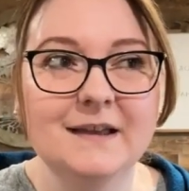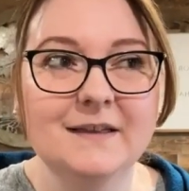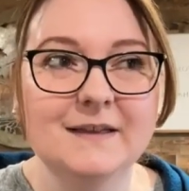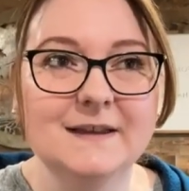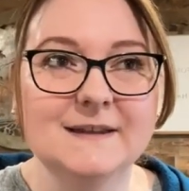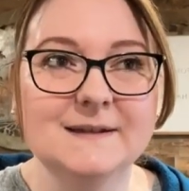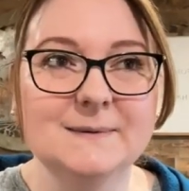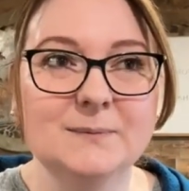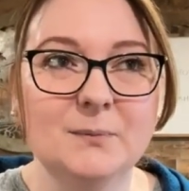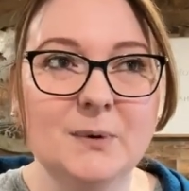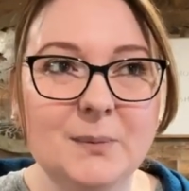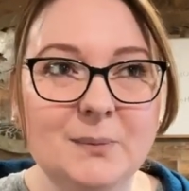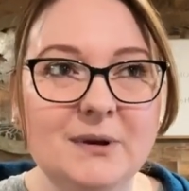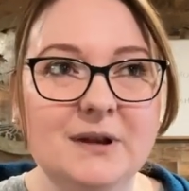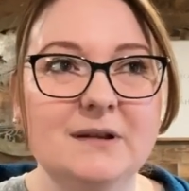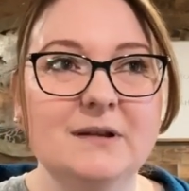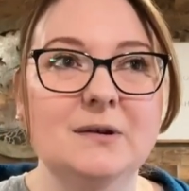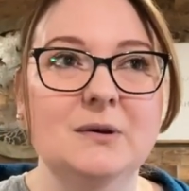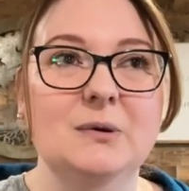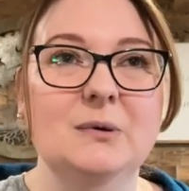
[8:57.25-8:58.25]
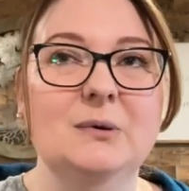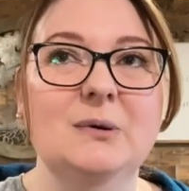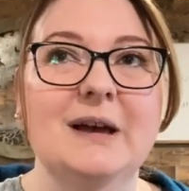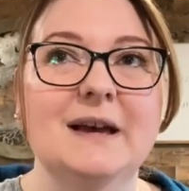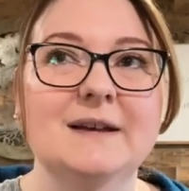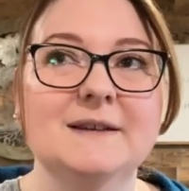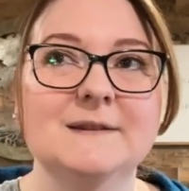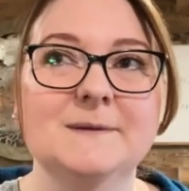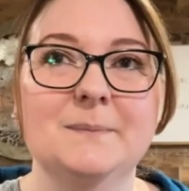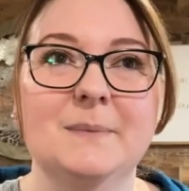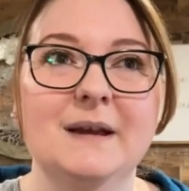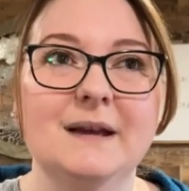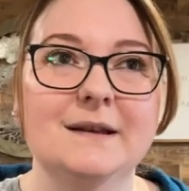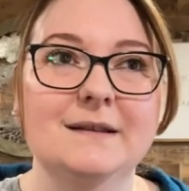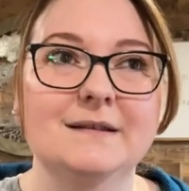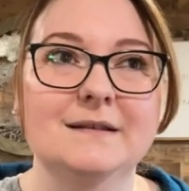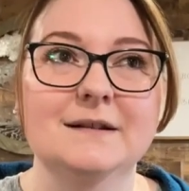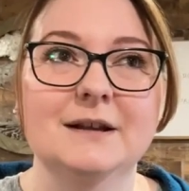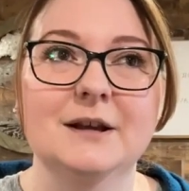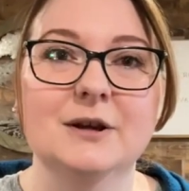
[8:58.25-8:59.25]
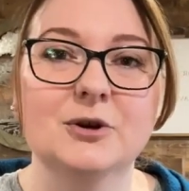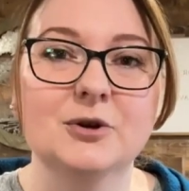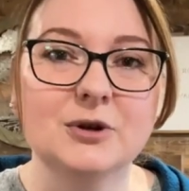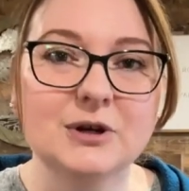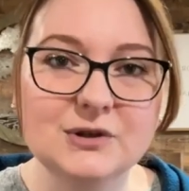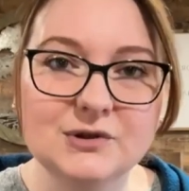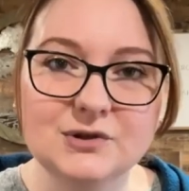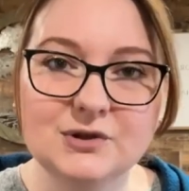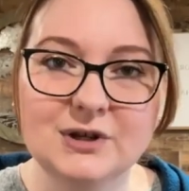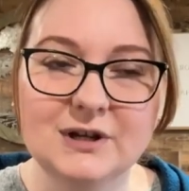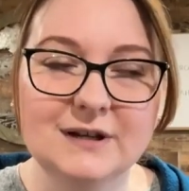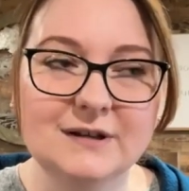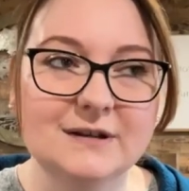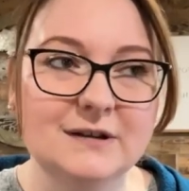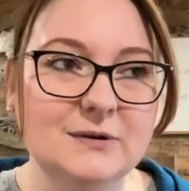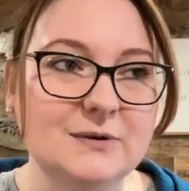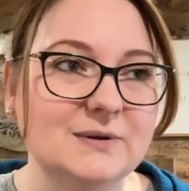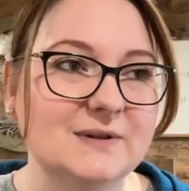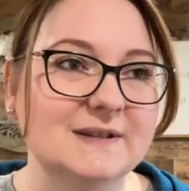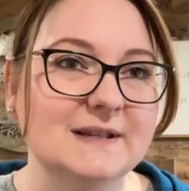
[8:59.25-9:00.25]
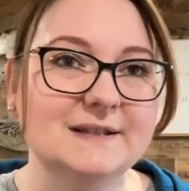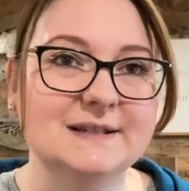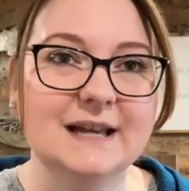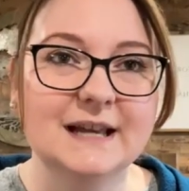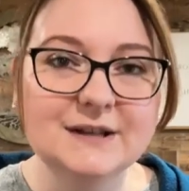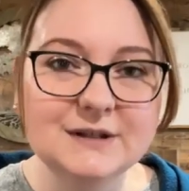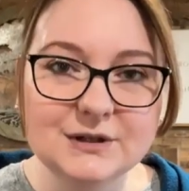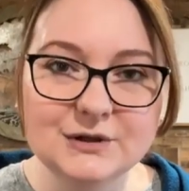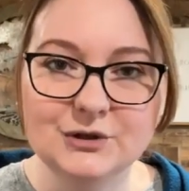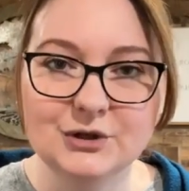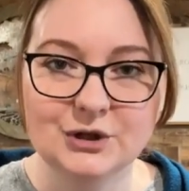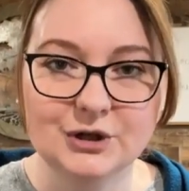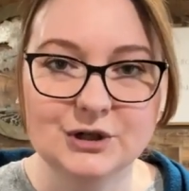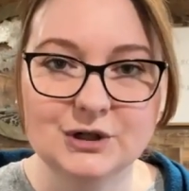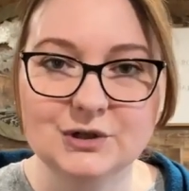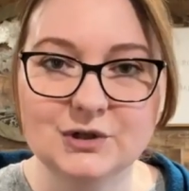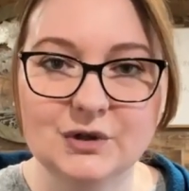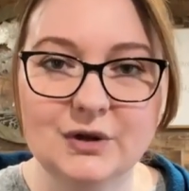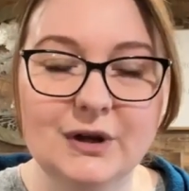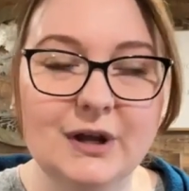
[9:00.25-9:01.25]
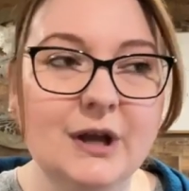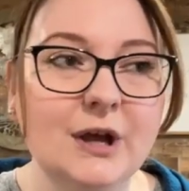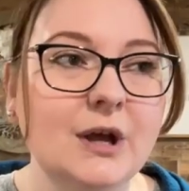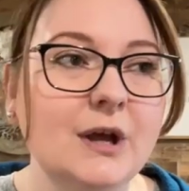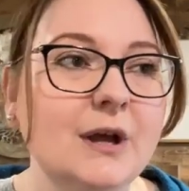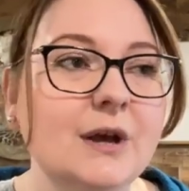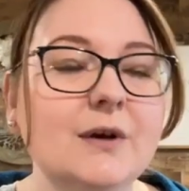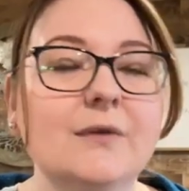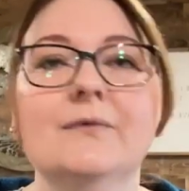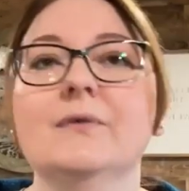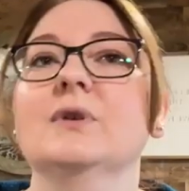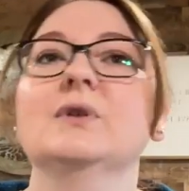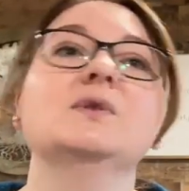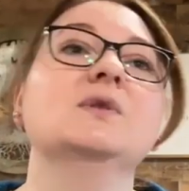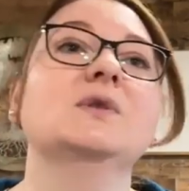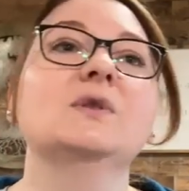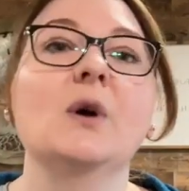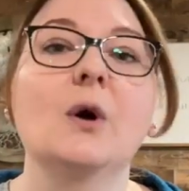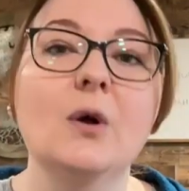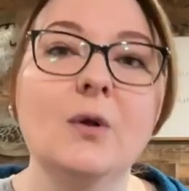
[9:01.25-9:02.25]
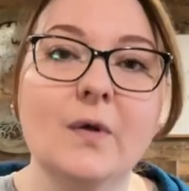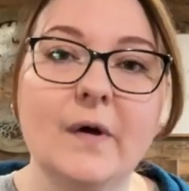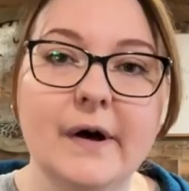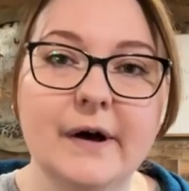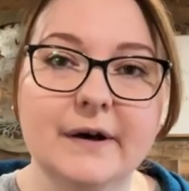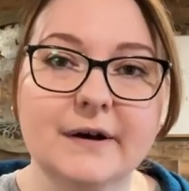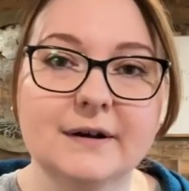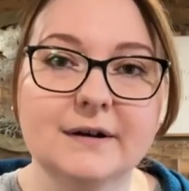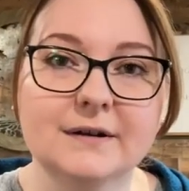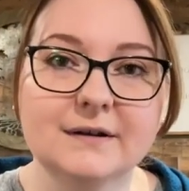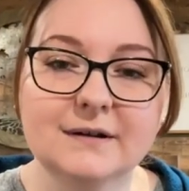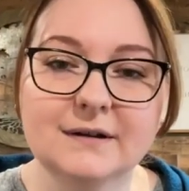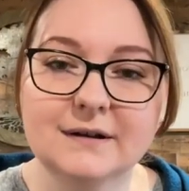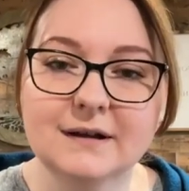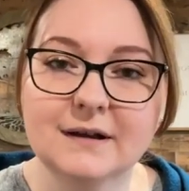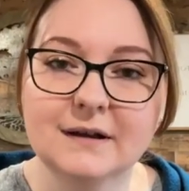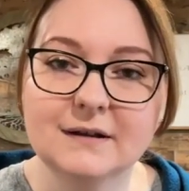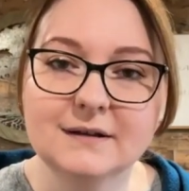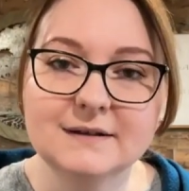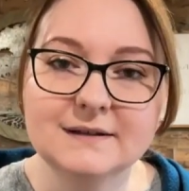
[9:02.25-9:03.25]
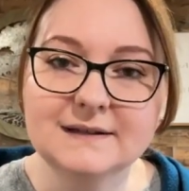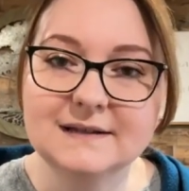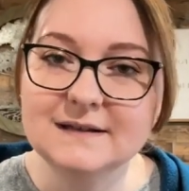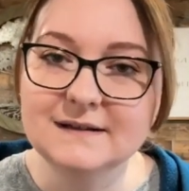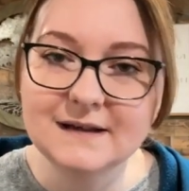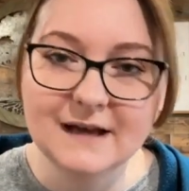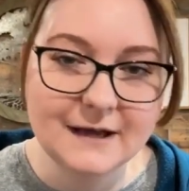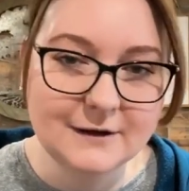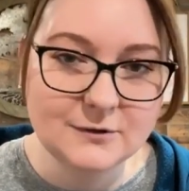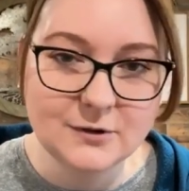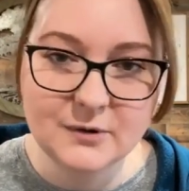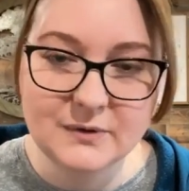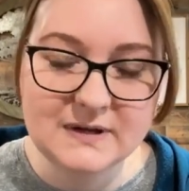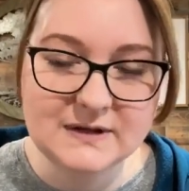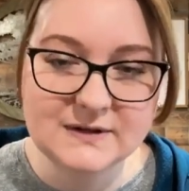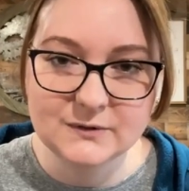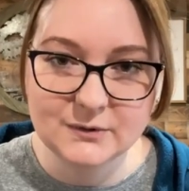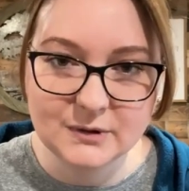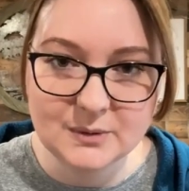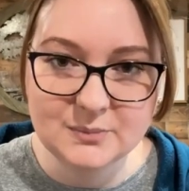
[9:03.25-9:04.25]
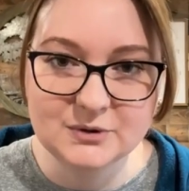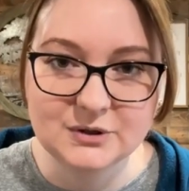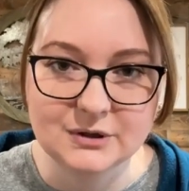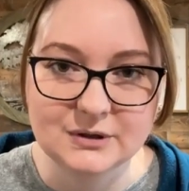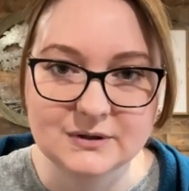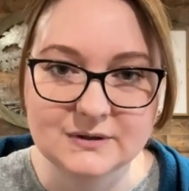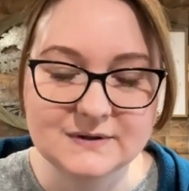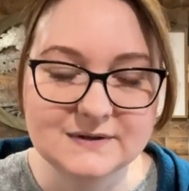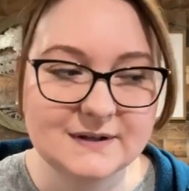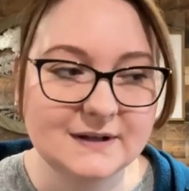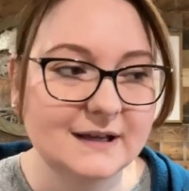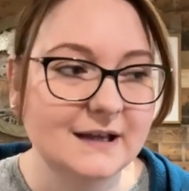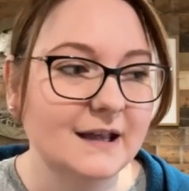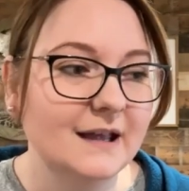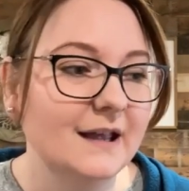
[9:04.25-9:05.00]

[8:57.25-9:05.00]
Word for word: This woman who has been a Christian, who's attended church for so long, to not know scriptures.